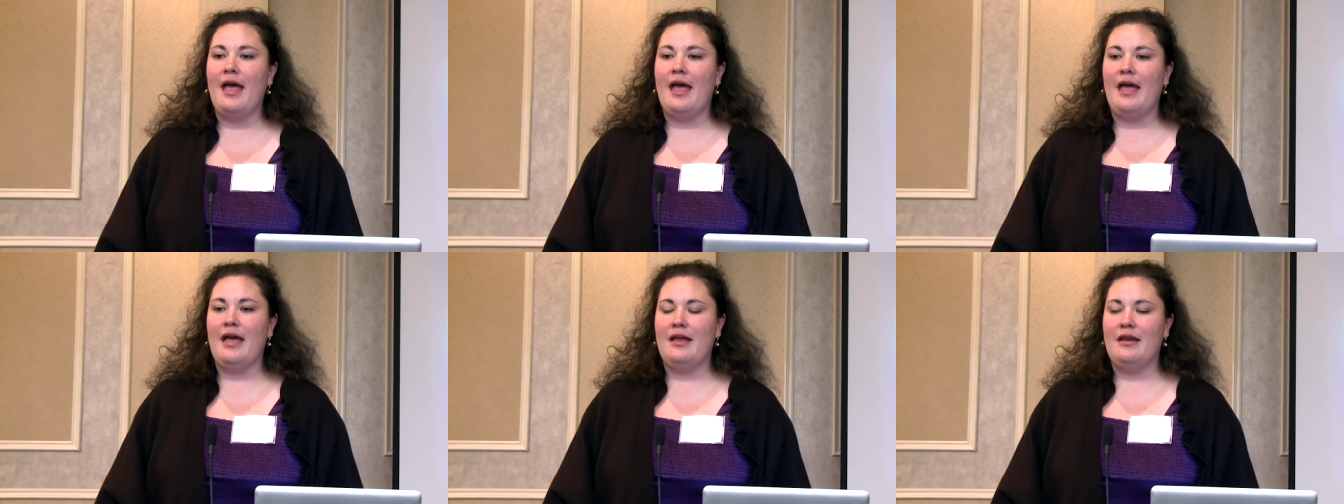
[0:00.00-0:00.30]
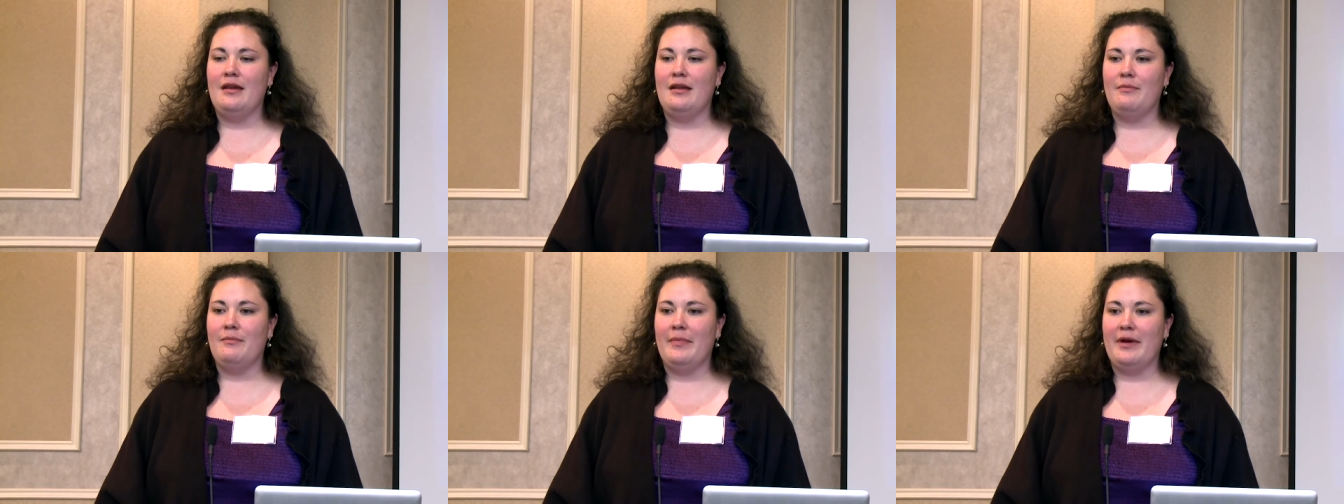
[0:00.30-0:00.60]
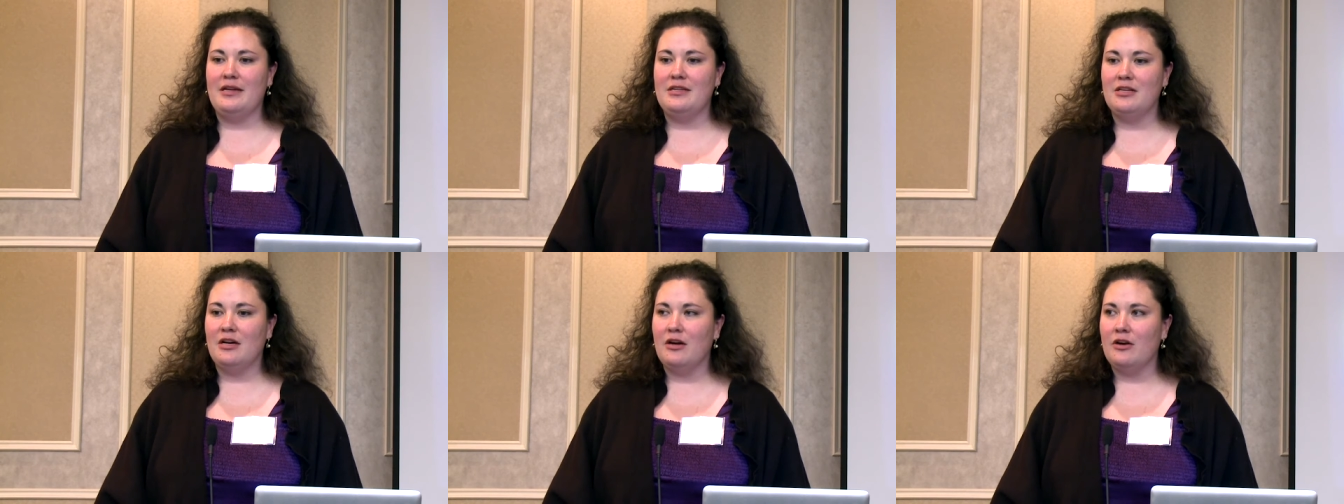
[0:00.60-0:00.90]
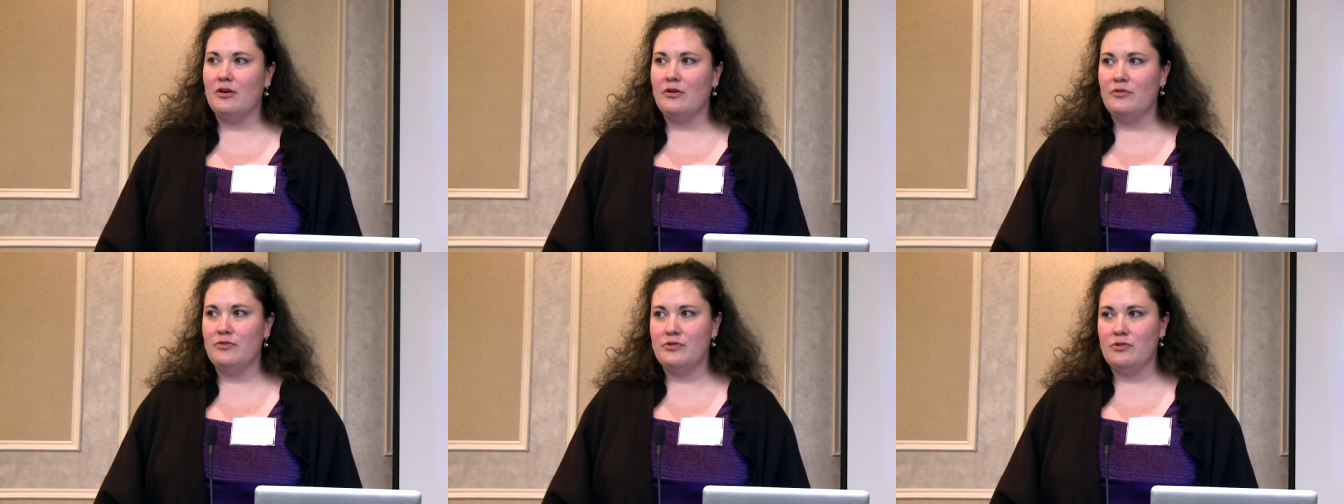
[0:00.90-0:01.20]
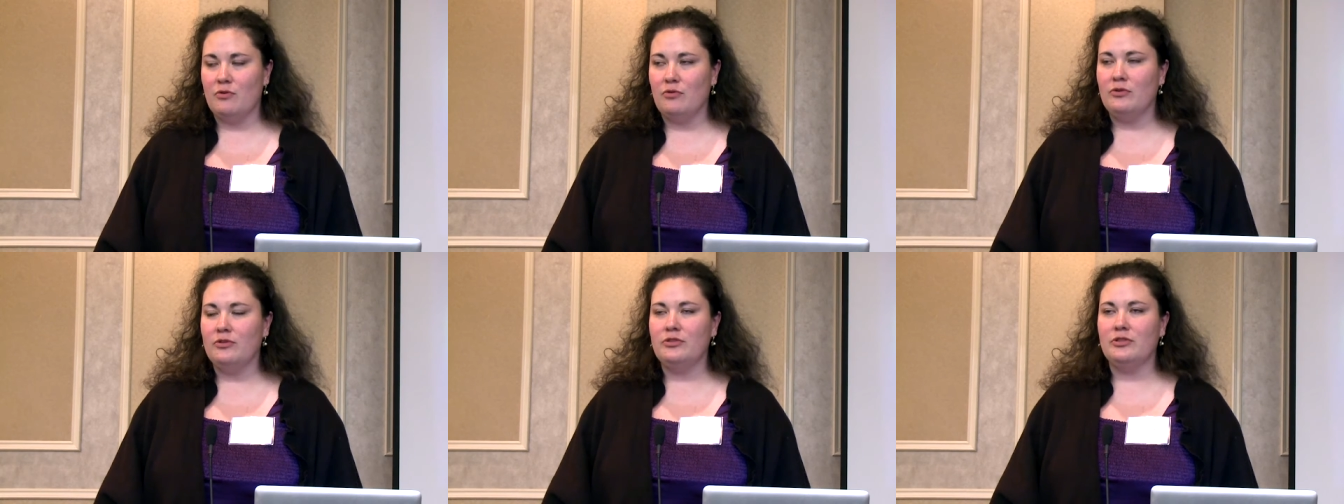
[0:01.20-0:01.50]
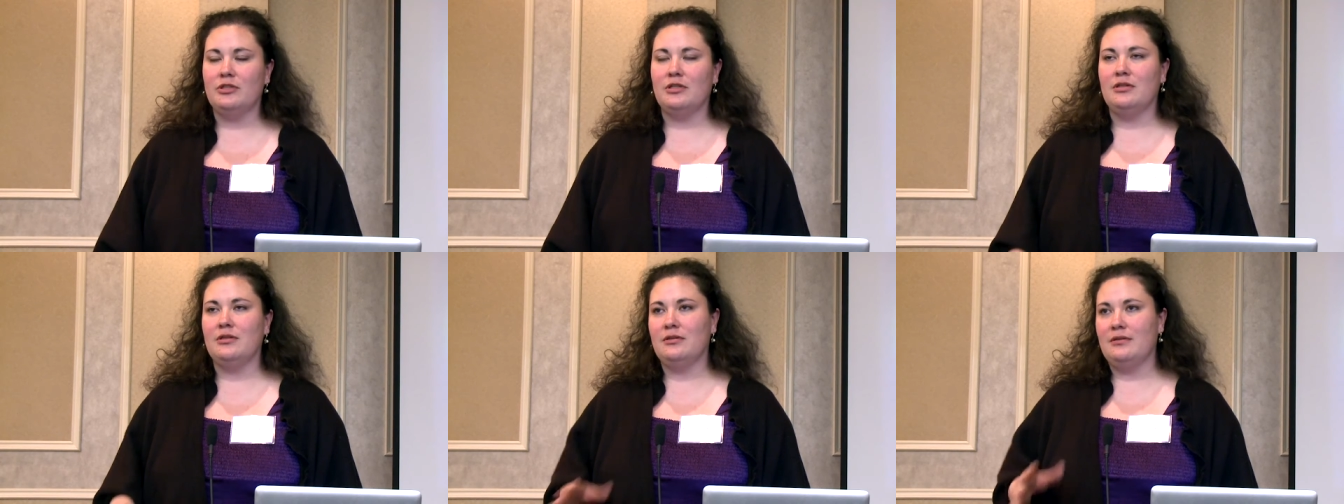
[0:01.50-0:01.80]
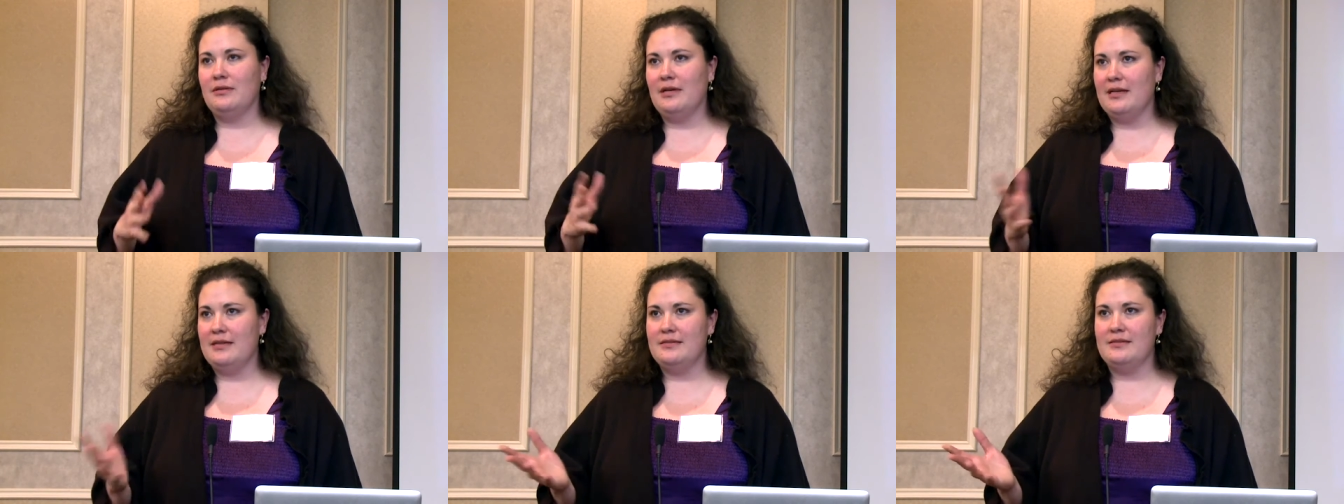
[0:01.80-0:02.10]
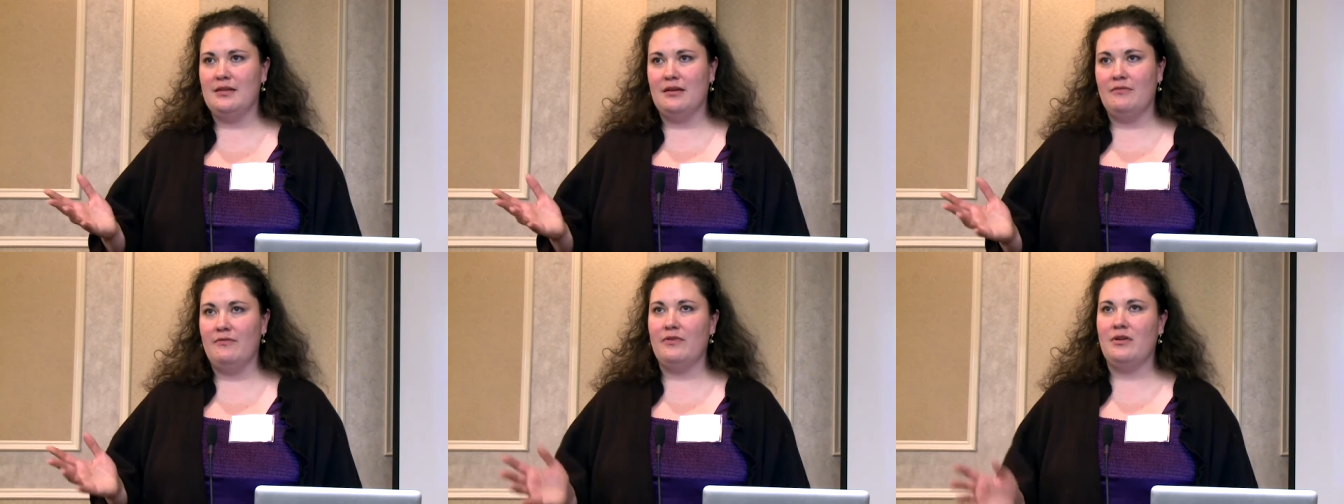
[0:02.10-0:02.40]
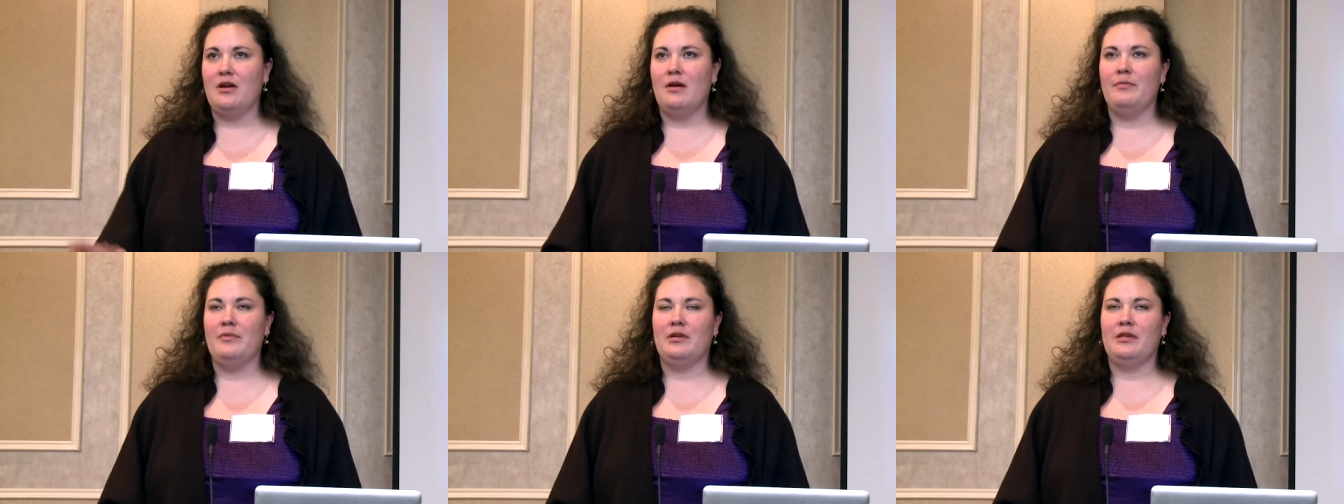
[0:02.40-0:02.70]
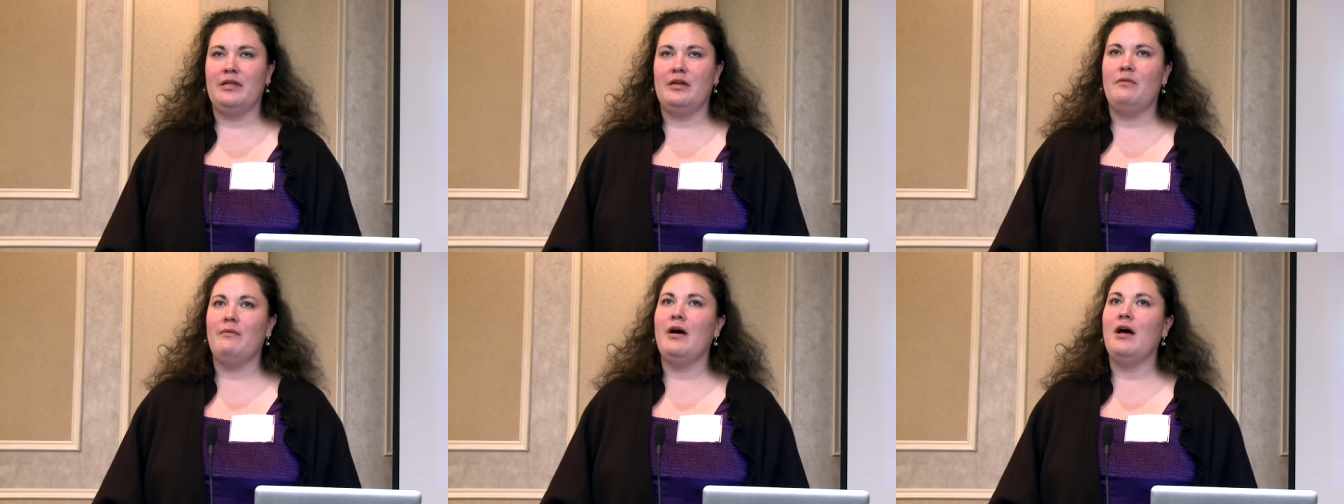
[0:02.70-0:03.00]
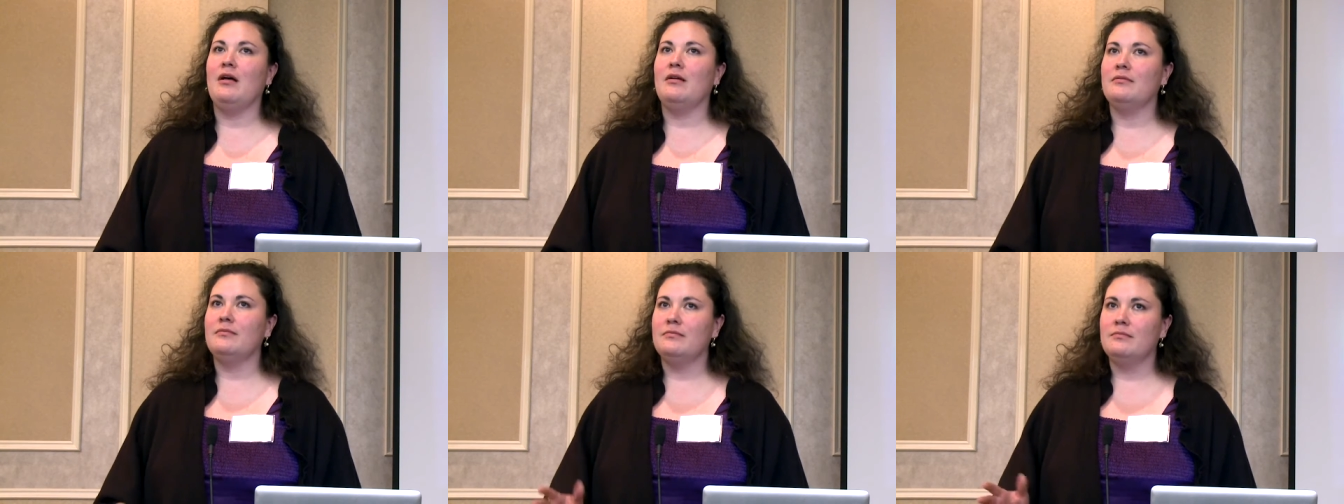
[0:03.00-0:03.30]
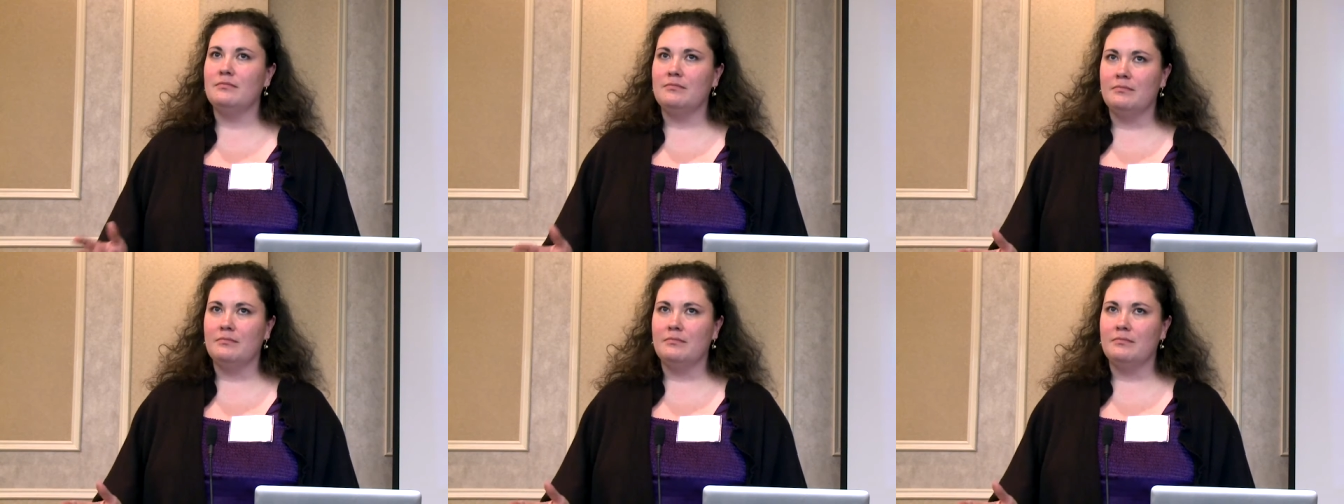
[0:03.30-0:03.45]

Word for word: And my daughter, who's older, has done phenomenally well.